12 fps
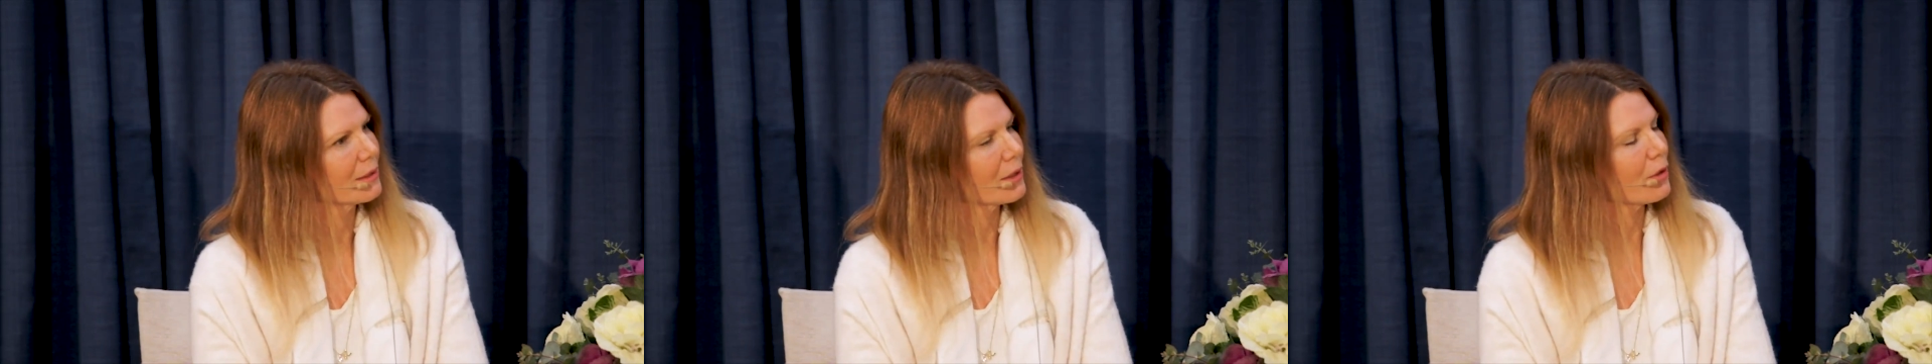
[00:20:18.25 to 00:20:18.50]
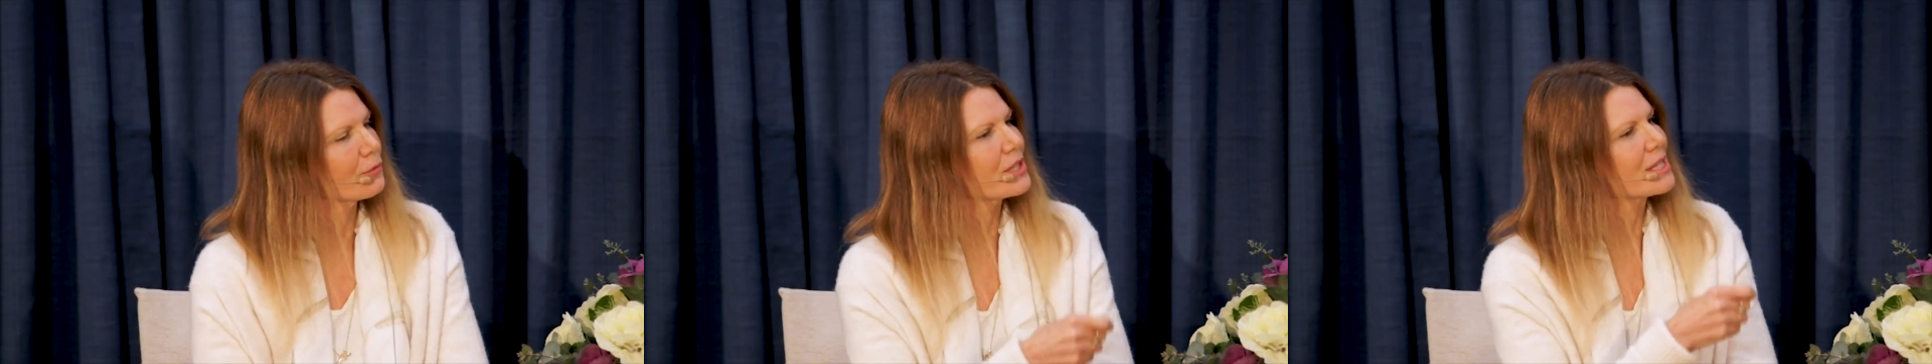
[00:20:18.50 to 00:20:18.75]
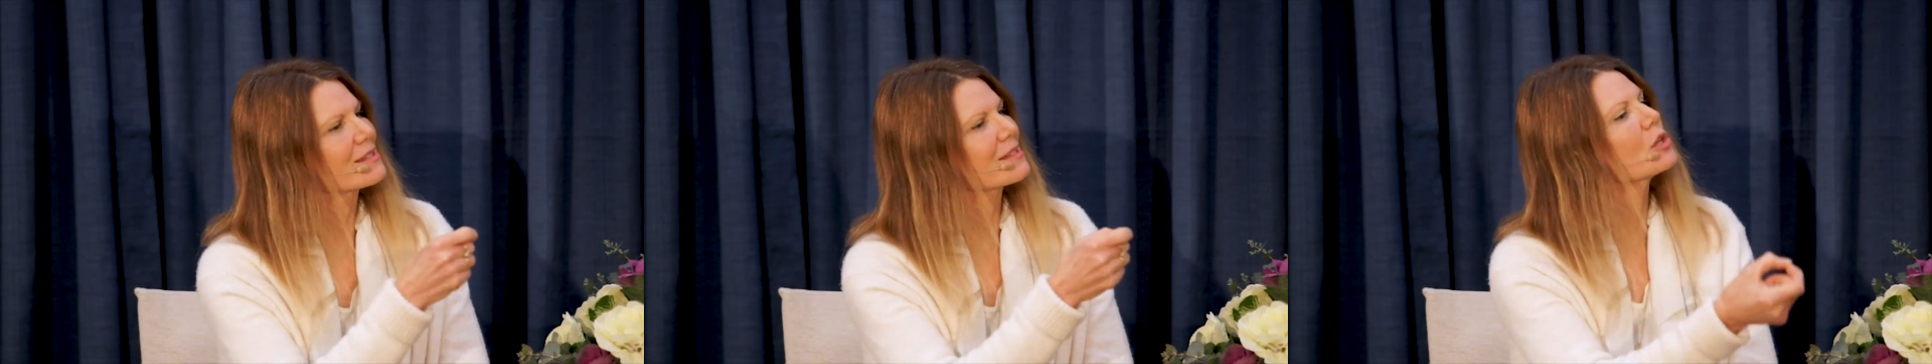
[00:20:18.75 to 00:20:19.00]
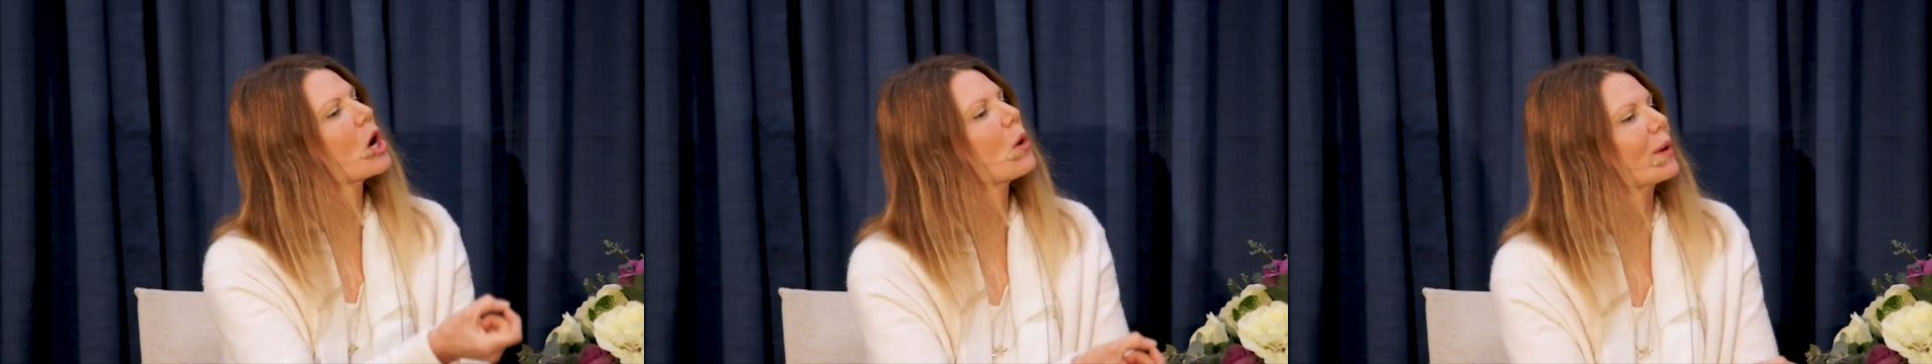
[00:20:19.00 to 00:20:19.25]
of this
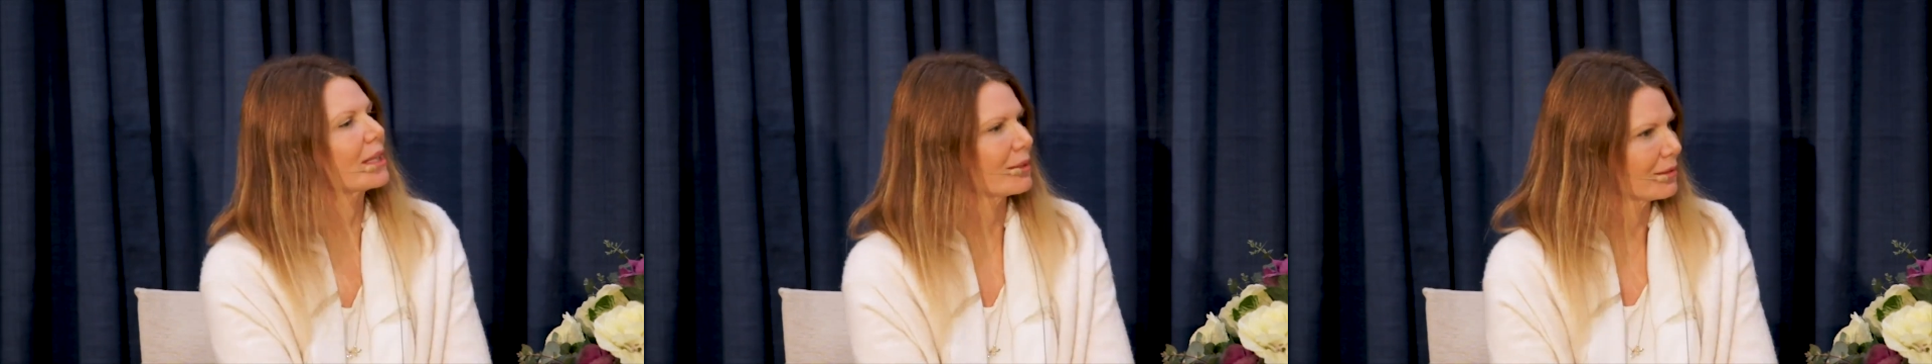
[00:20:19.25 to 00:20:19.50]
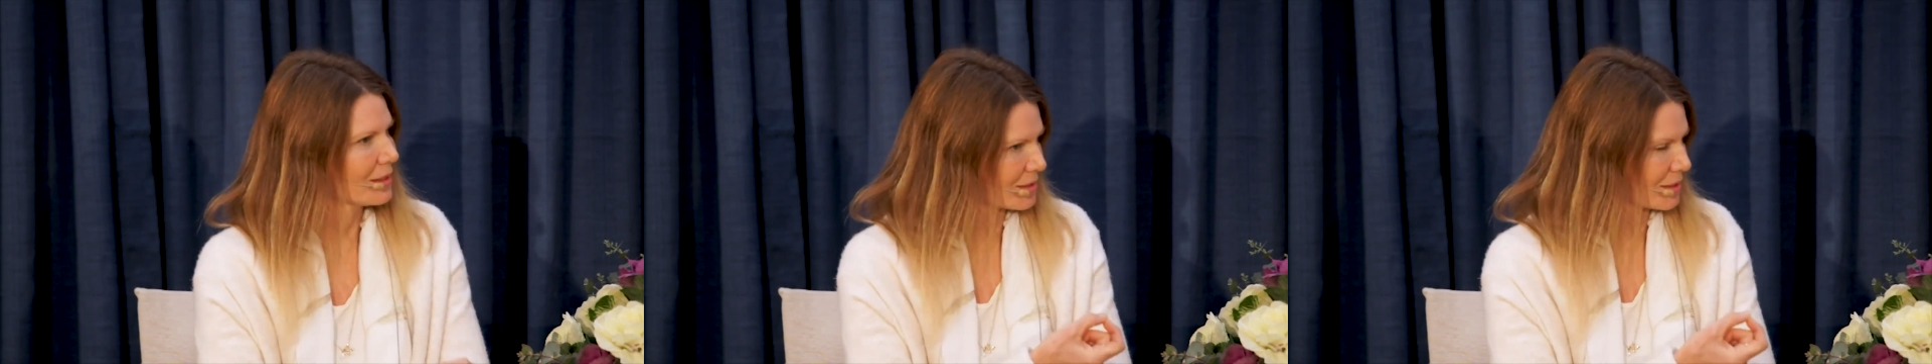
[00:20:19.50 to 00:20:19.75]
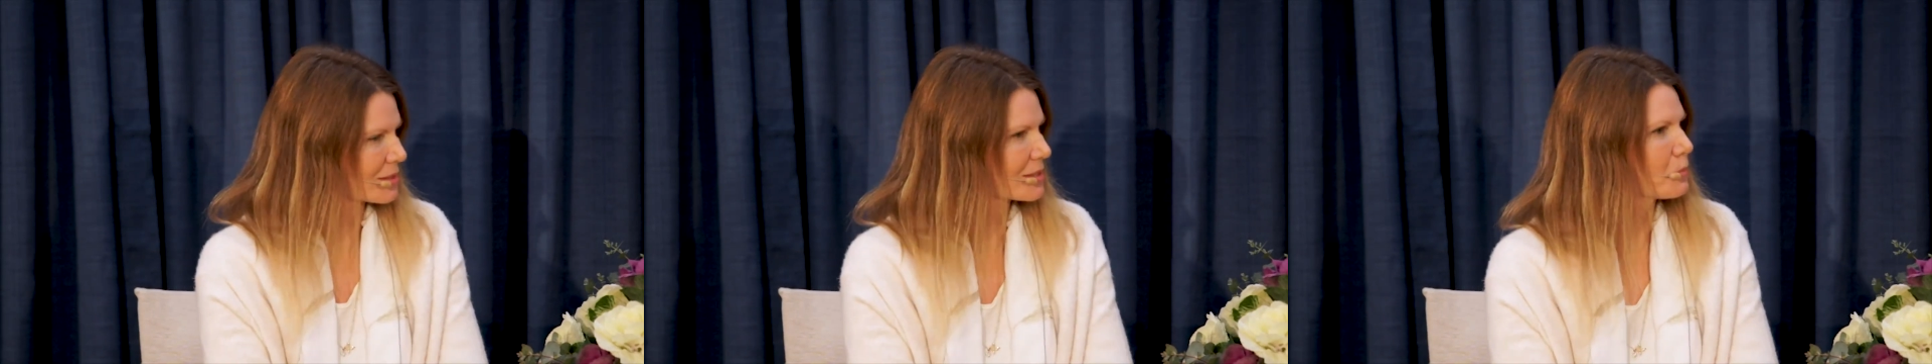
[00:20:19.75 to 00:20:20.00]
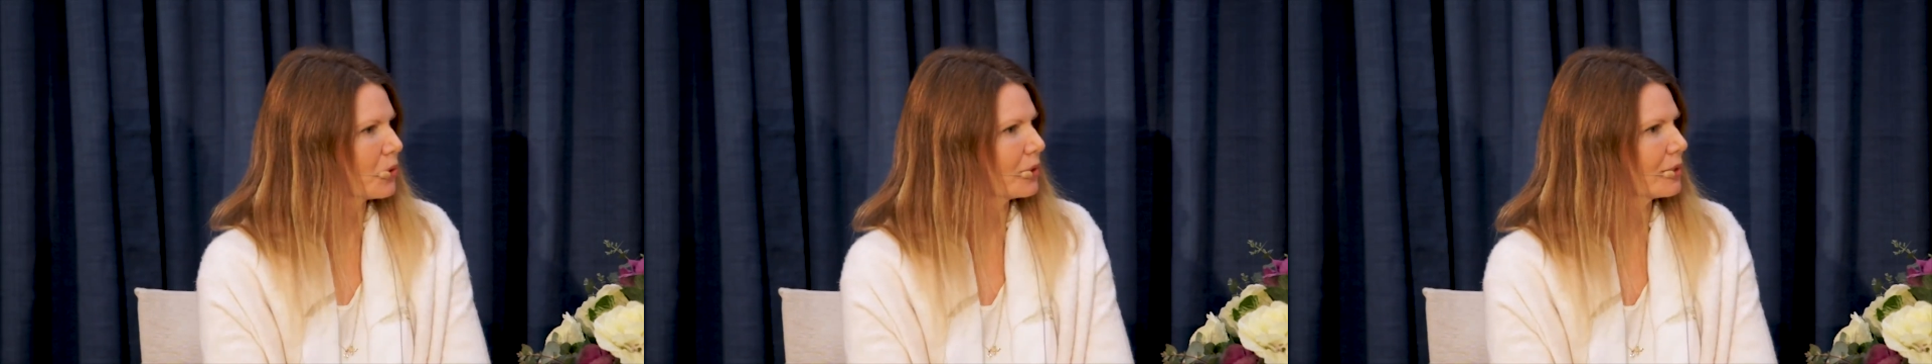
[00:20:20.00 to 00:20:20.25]
knowing, this
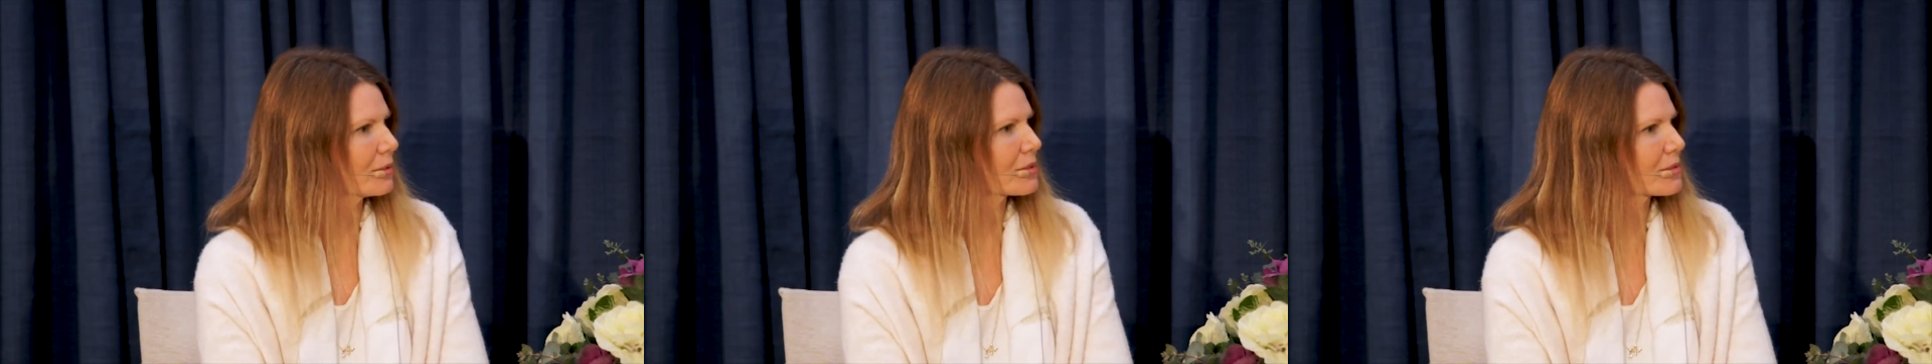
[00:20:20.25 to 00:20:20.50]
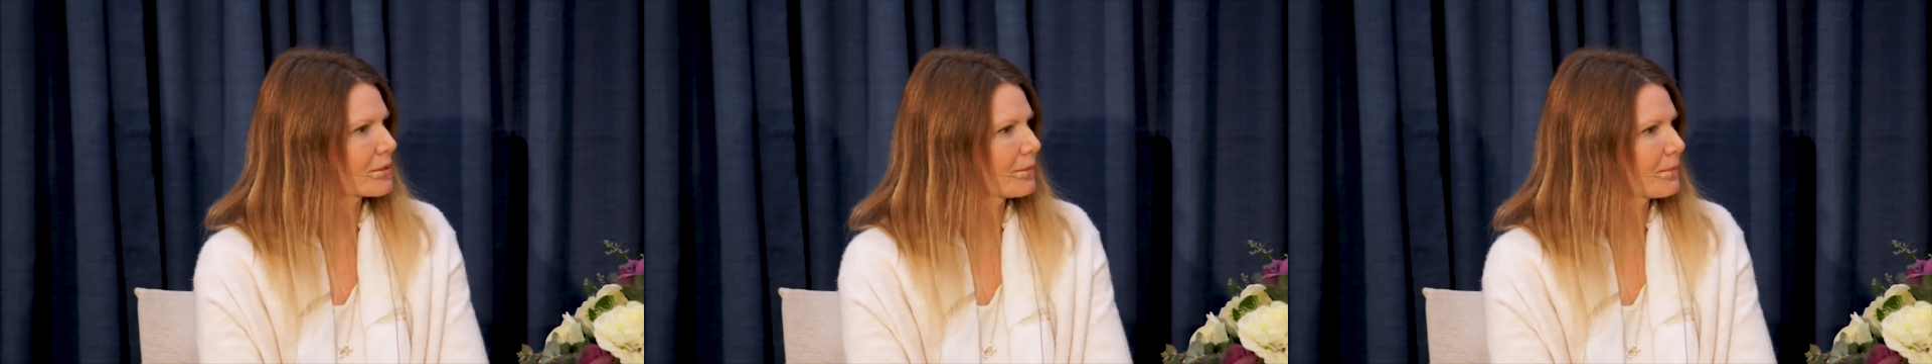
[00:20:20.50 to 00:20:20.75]
experience.